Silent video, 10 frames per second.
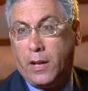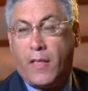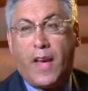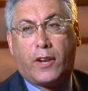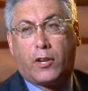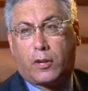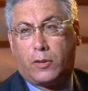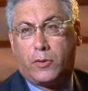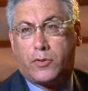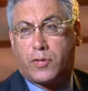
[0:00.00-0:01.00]
That
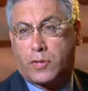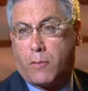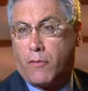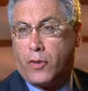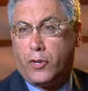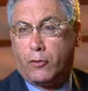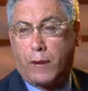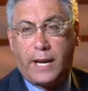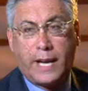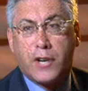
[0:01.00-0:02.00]
includes some of the new
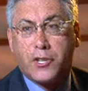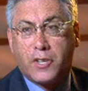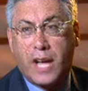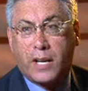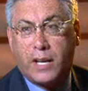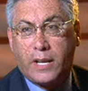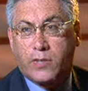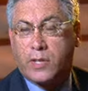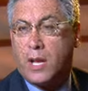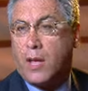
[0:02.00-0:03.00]
radiation
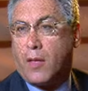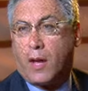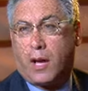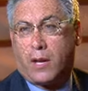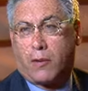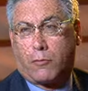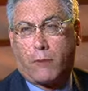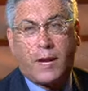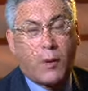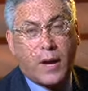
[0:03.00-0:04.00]
techniques, uh,
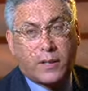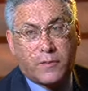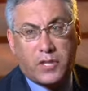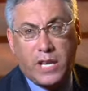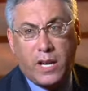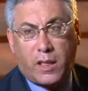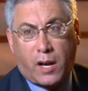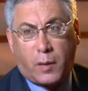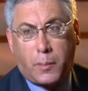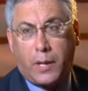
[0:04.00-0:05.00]
radioactive seed
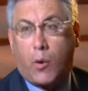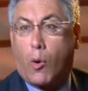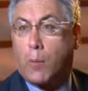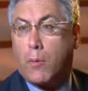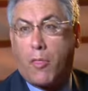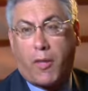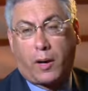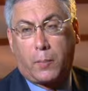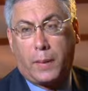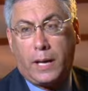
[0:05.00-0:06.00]
therapy, hormone
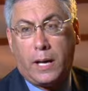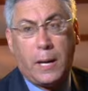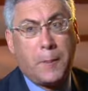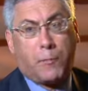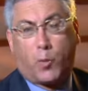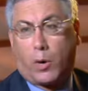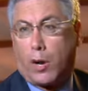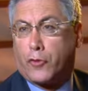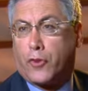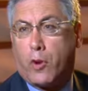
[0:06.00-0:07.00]
therapy, we're
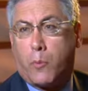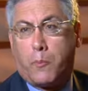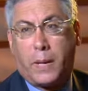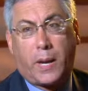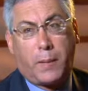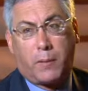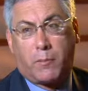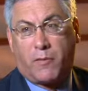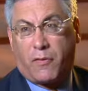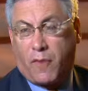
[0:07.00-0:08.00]
also becoming
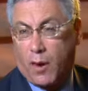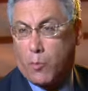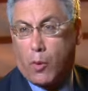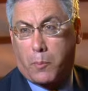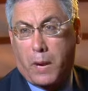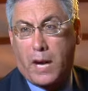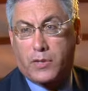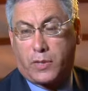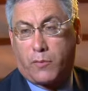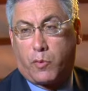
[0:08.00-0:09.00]
far more
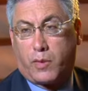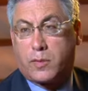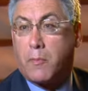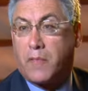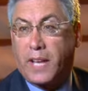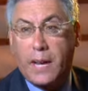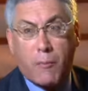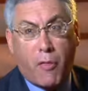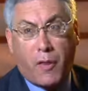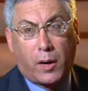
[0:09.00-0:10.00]
positive with some of the
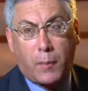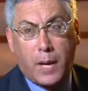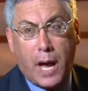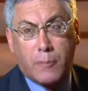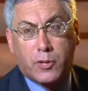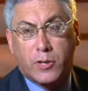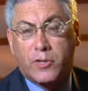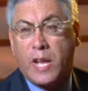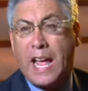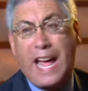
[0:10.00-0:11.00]
chemotherapy
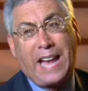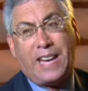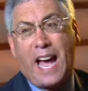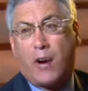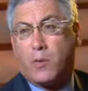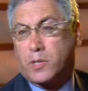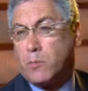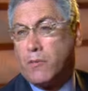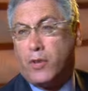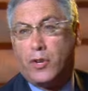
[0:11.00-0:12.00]
options and now with some
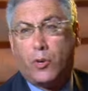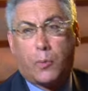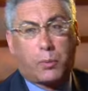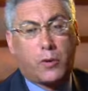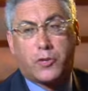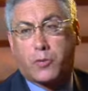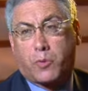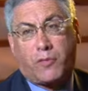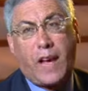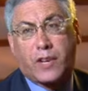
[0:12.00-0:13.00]
of the new approaches
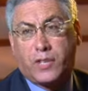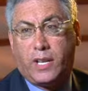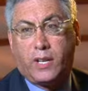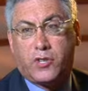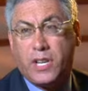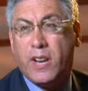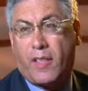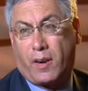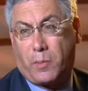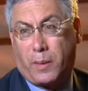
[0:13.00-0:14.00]
with vaccine and gene
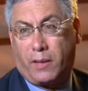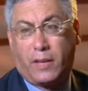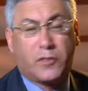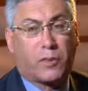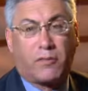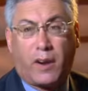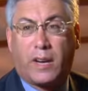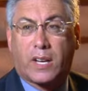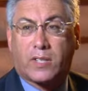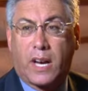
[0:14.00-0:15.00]
therapy. Things are
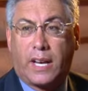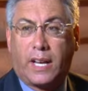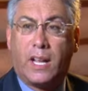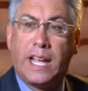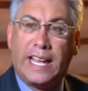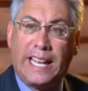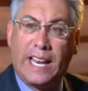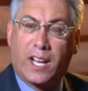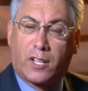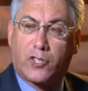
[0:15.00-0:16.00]
very exciting in
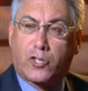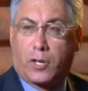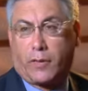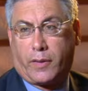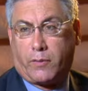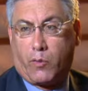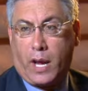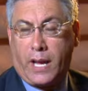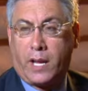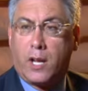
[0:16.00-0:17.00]
a conservative
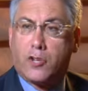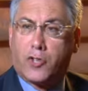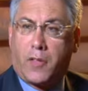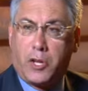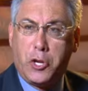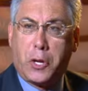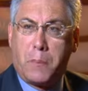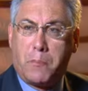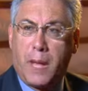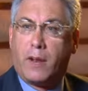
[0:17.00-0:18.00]
way so that you
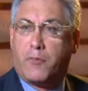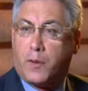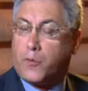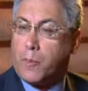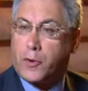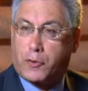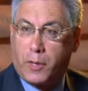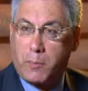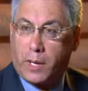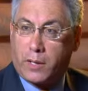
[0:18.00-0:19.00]
can benefit from the
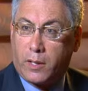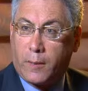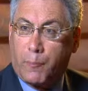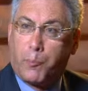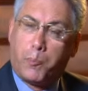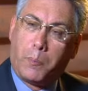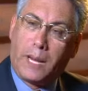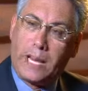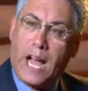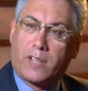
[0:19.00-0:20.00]
treatment
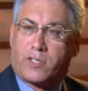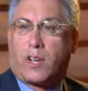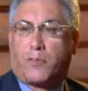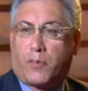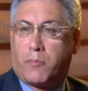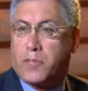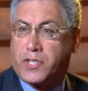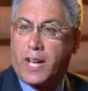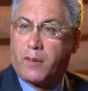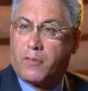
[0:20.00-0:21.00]
but not suffer from the
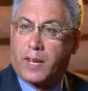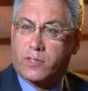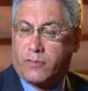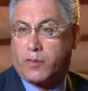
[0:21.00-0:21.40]
side effects of the